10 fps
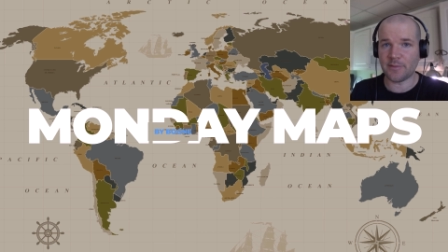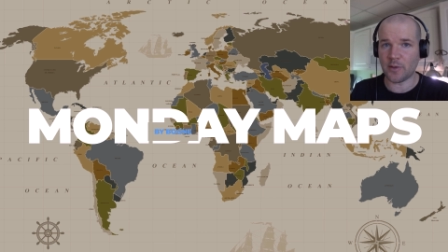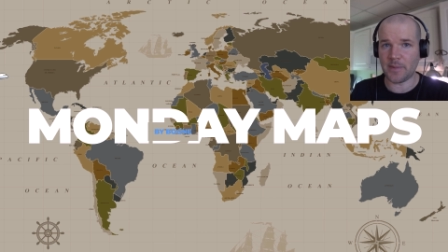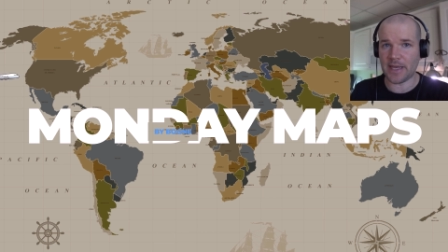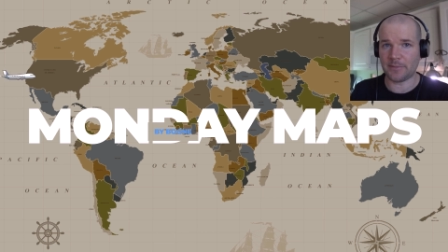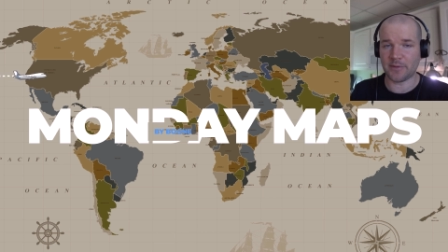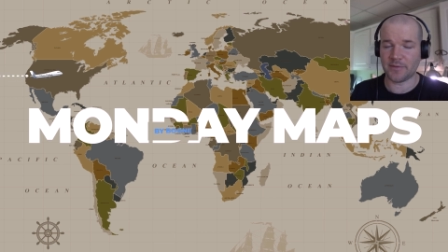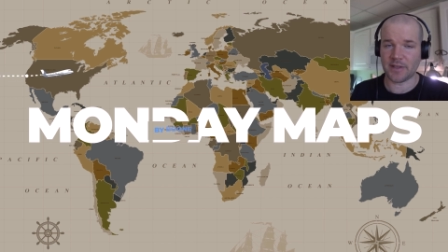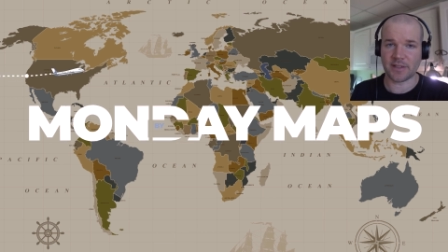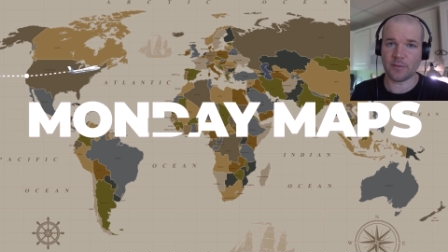of Adobe After
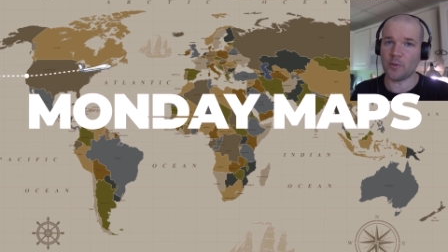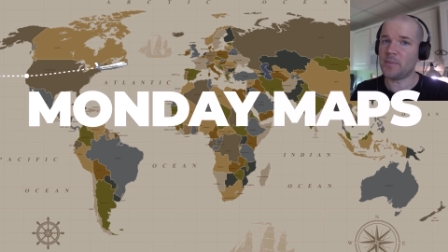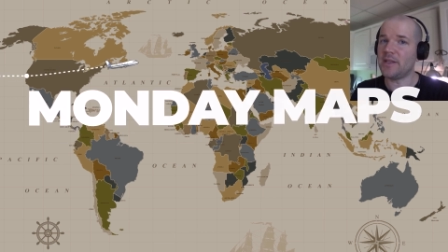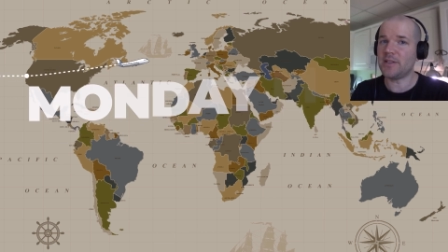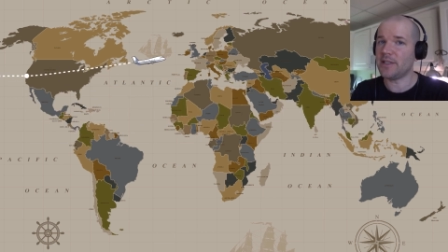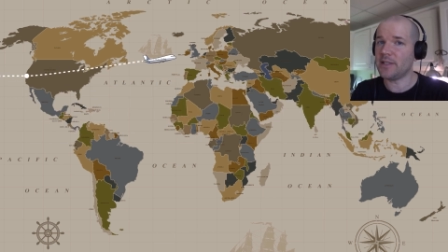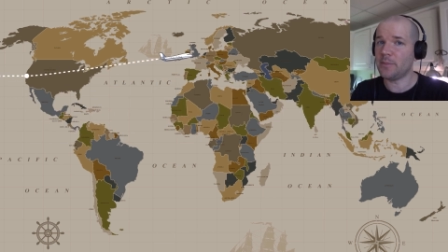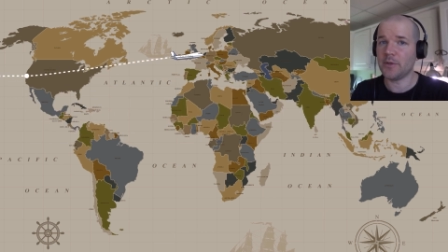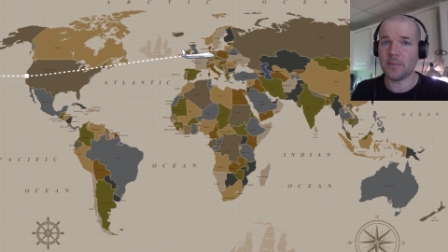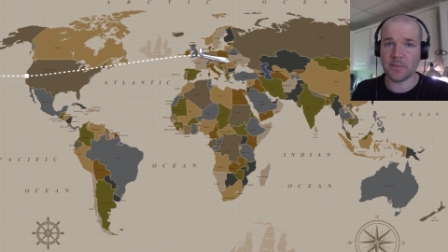Effects. And I won't be using any
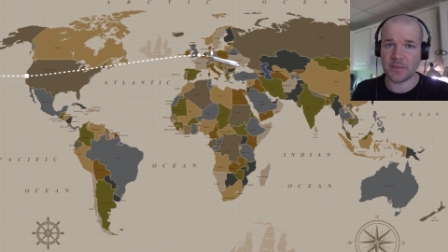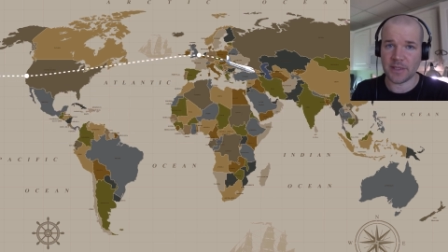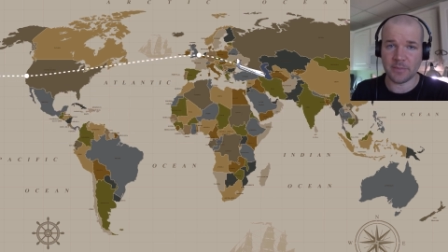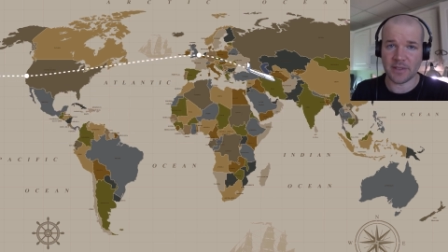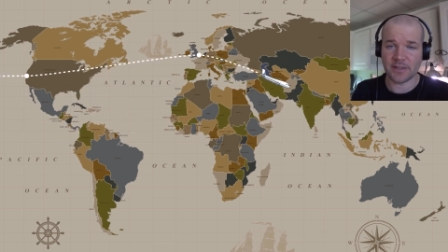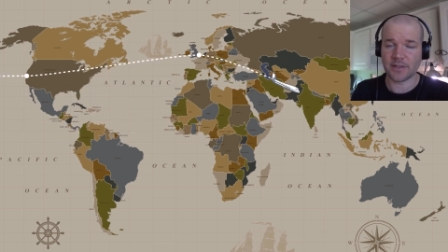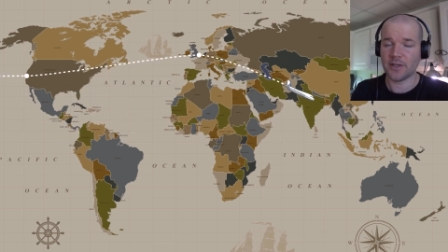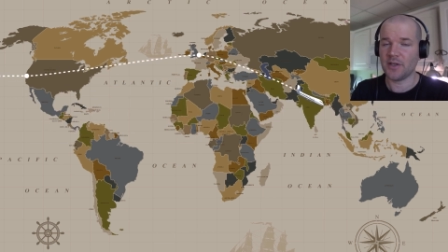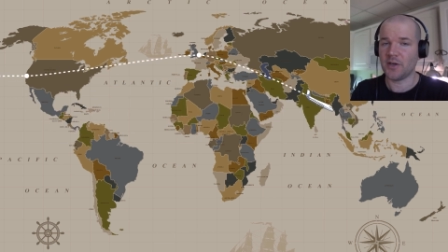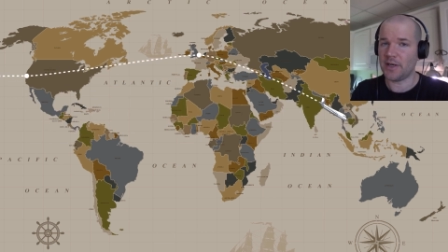premium templates
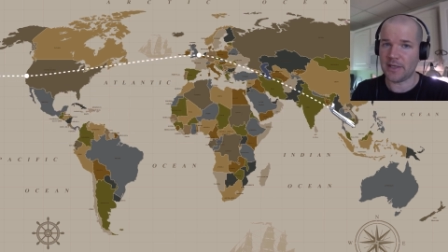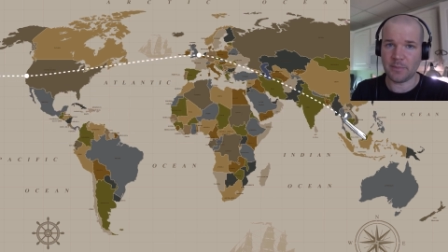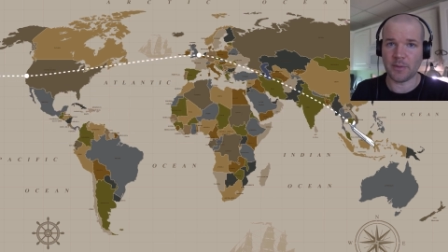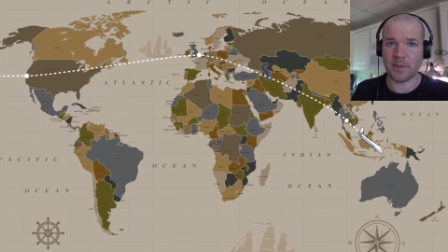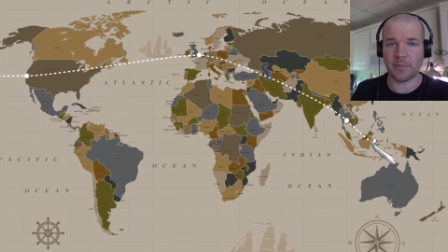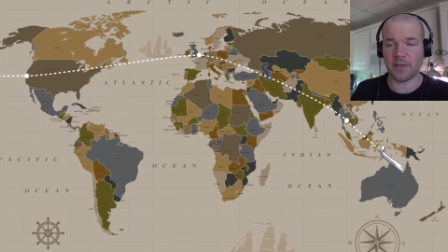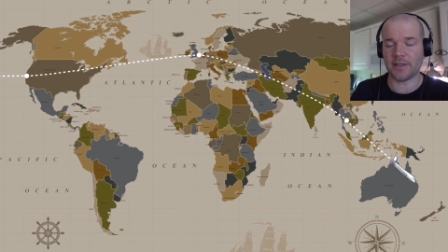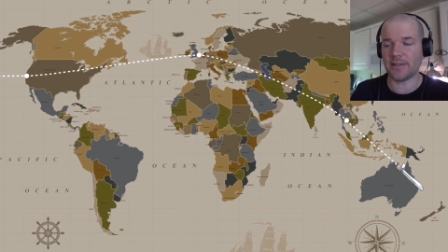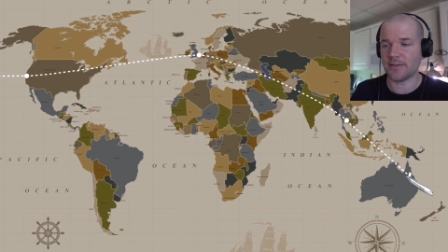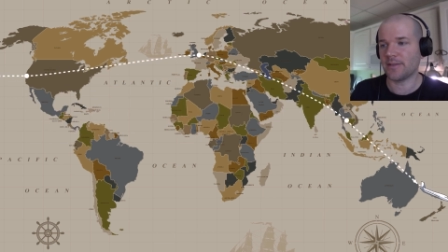or any premium
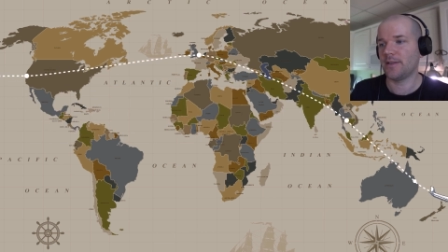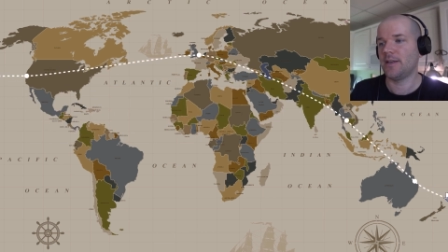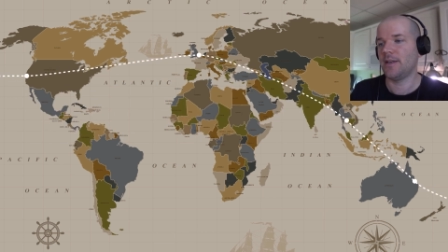plugins.